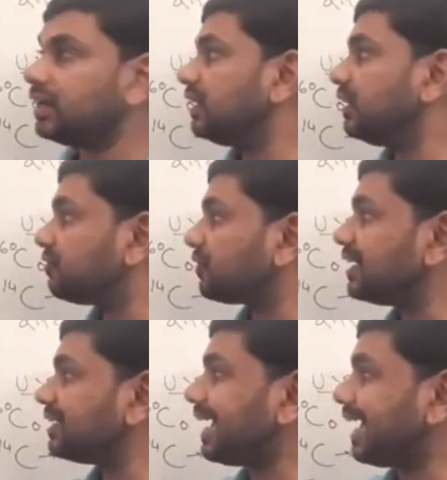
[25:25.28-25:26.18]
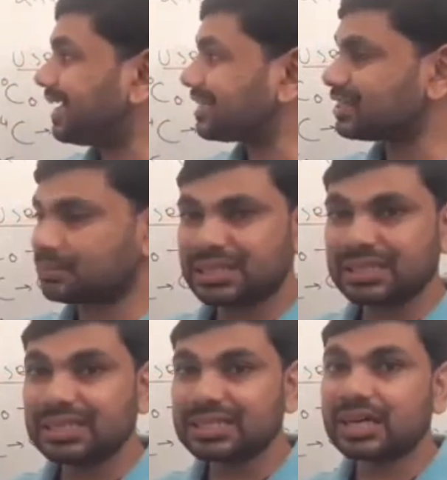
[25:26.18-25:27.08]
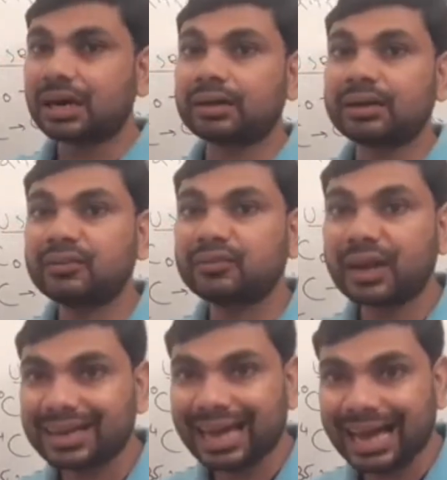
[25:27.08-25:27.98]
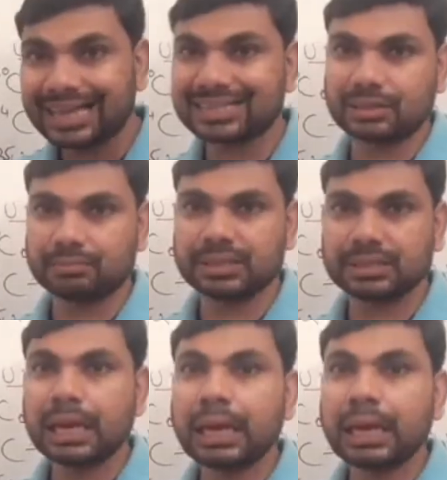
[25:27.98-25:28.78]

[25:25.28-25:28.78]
Different atoms, these are different atoms,